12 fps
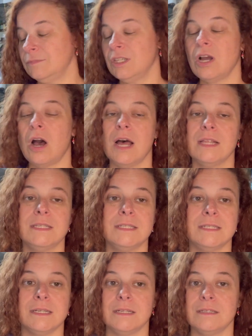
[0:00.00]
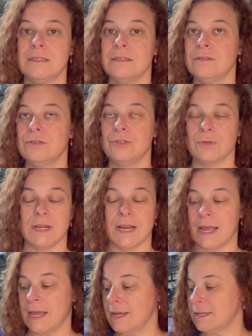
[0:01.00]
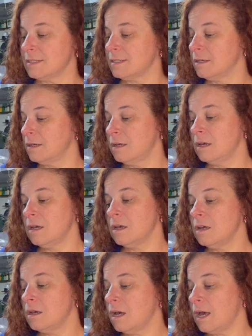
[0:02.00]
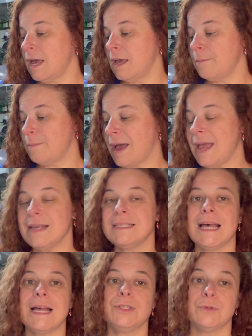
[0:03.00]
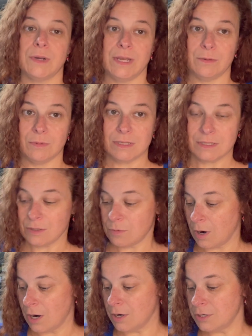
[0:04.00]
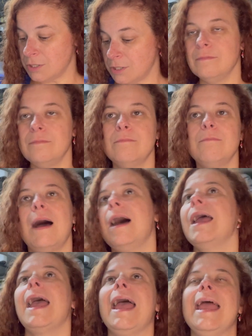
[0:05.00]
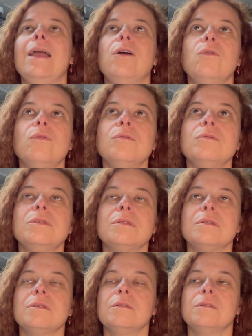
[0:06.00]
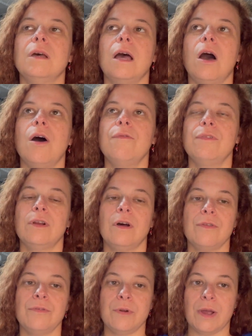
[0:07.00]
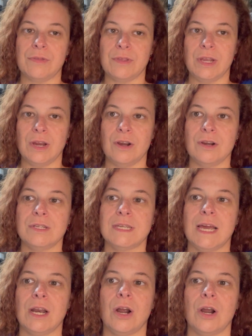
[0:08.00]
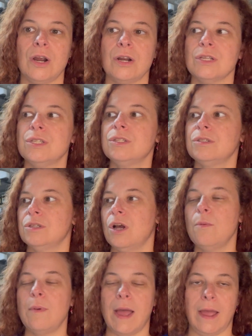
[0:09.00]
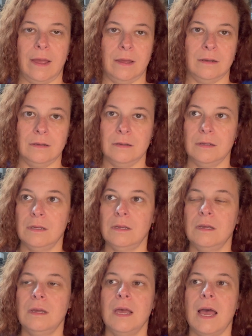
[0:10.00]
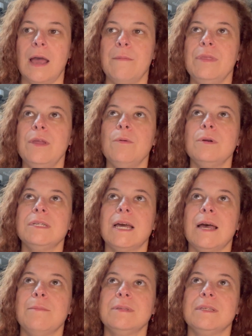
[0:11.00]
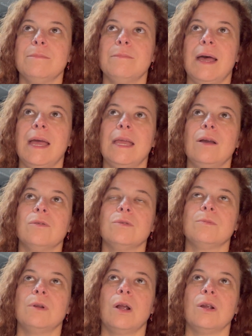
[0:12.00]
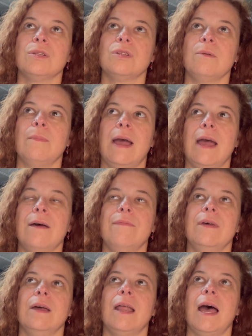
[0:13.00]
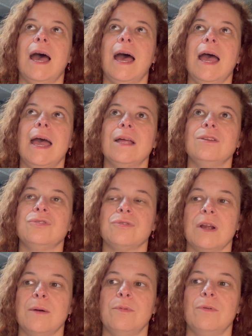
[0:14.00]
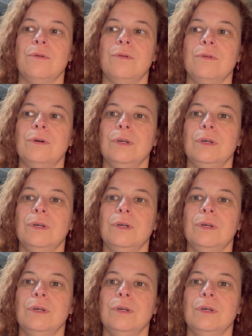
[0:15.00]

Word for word: constant joint aches. My SI joint was the worst. My ankles off and on throughout the years had hurt so bad. I mean, there were times that my ankles would hurt so bad that I had trouble